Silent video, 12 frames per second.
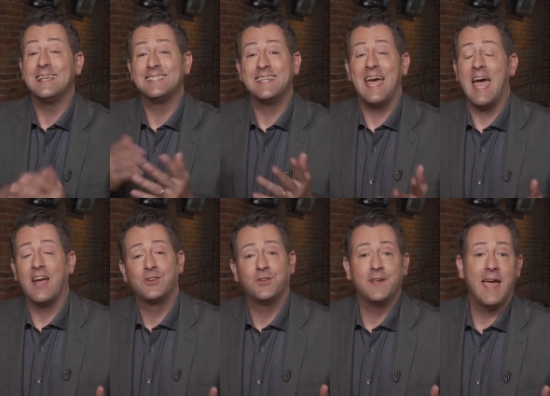is to
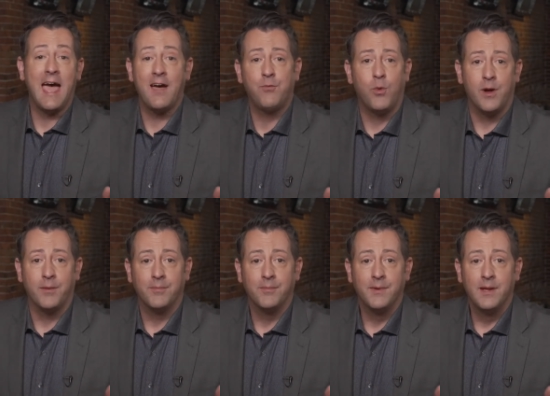actually have one.
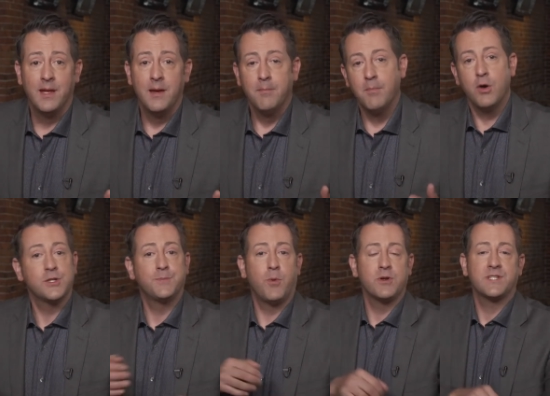Most
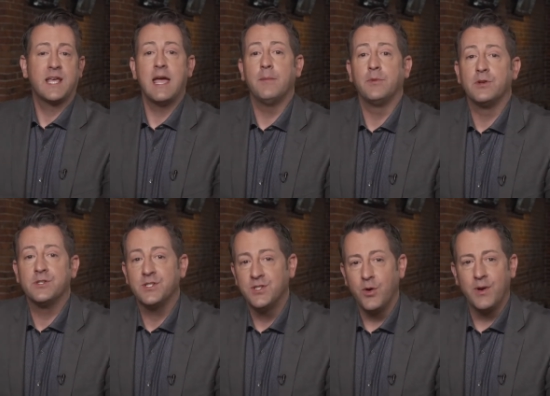sports
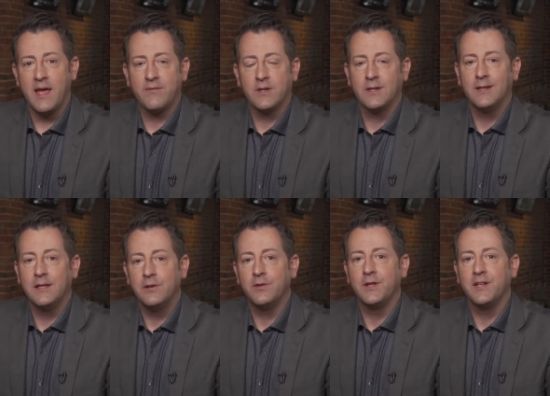gamblers don't have a
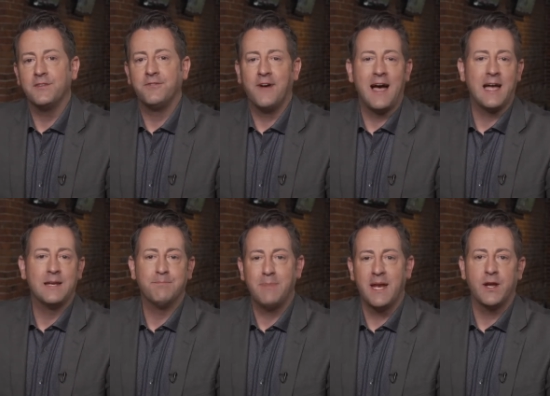clearly
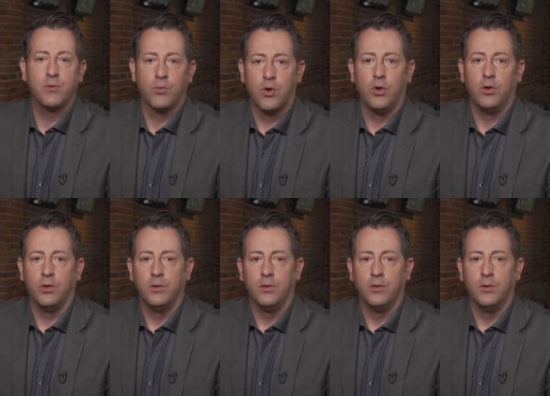defined betting roll.